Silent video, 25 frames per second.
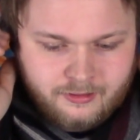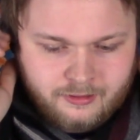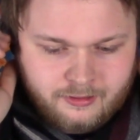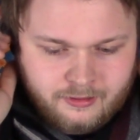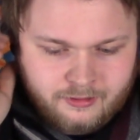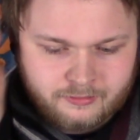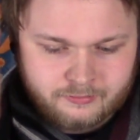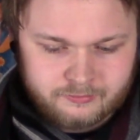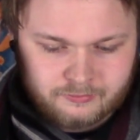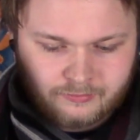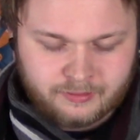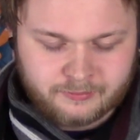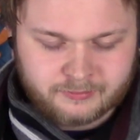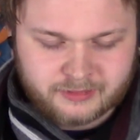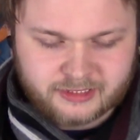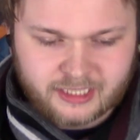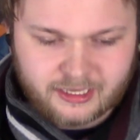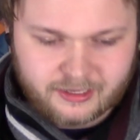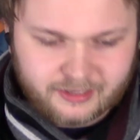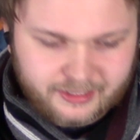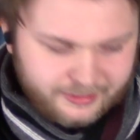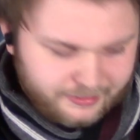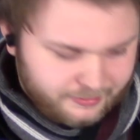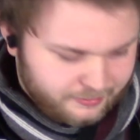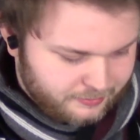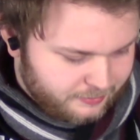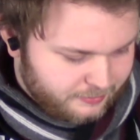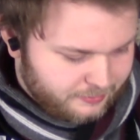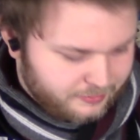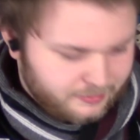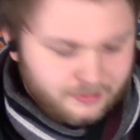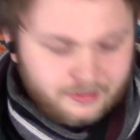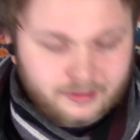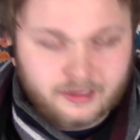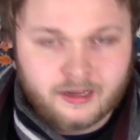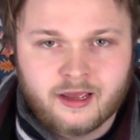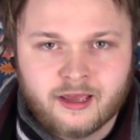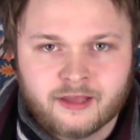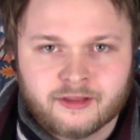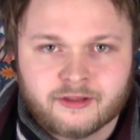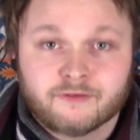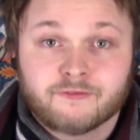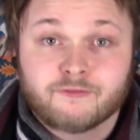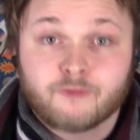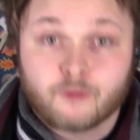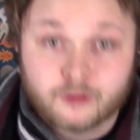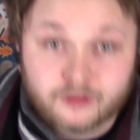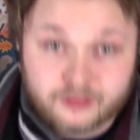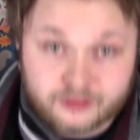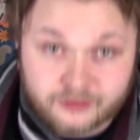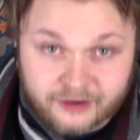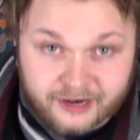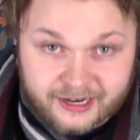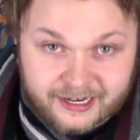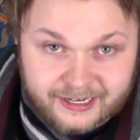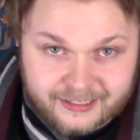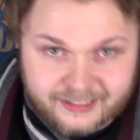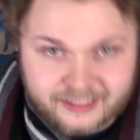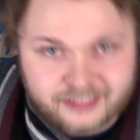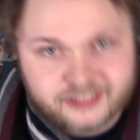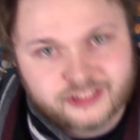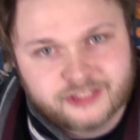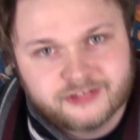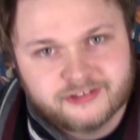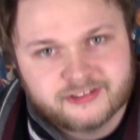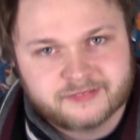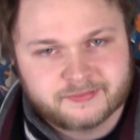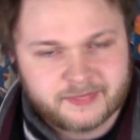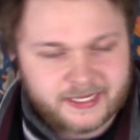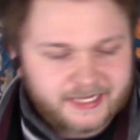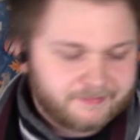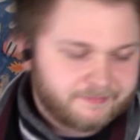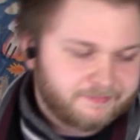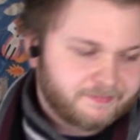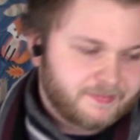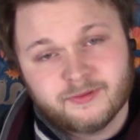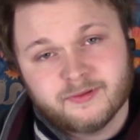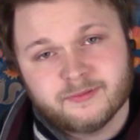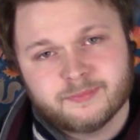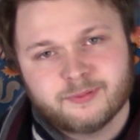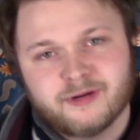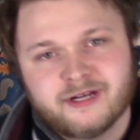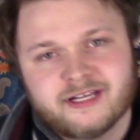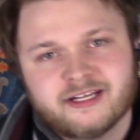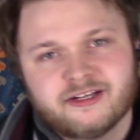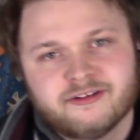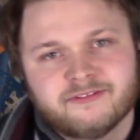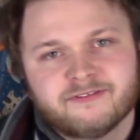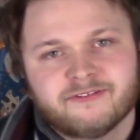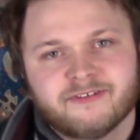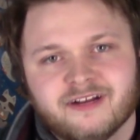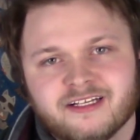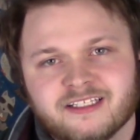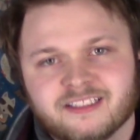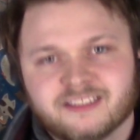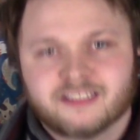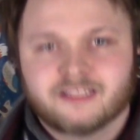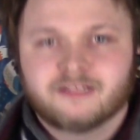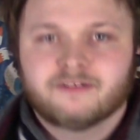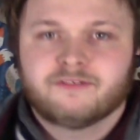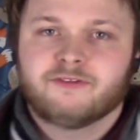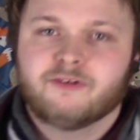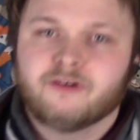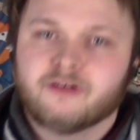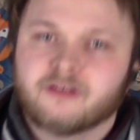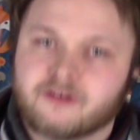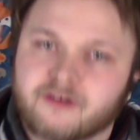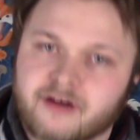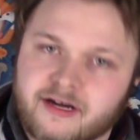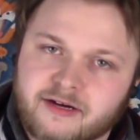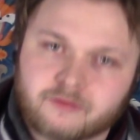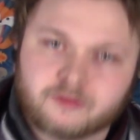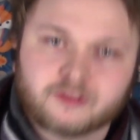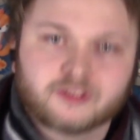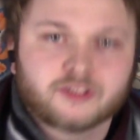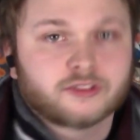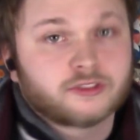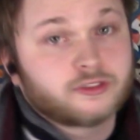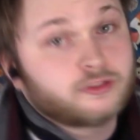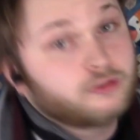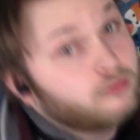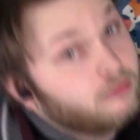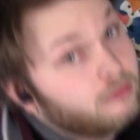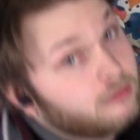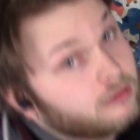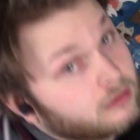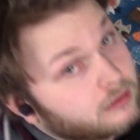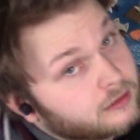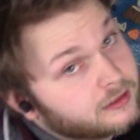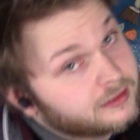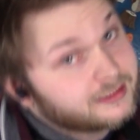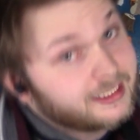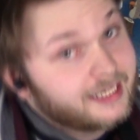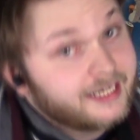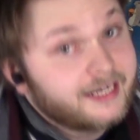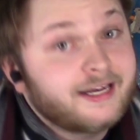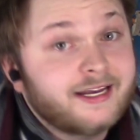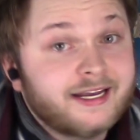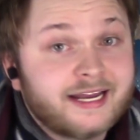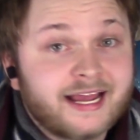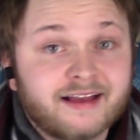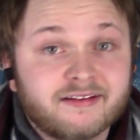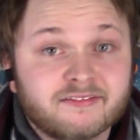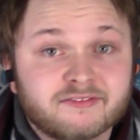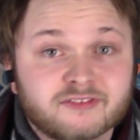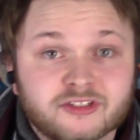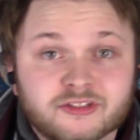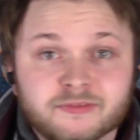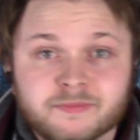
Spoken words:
In the 4th grade, excuse me. So we were pretty good friends in the 4th grade, which is cool, because I didn't have